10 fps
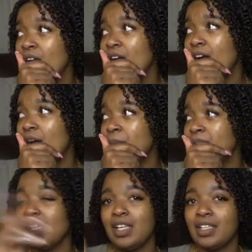I'm
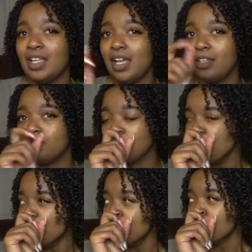looking at the clock.
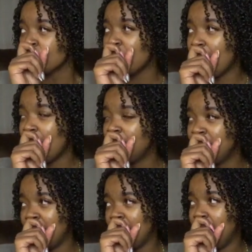I'm
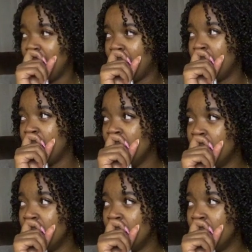thinking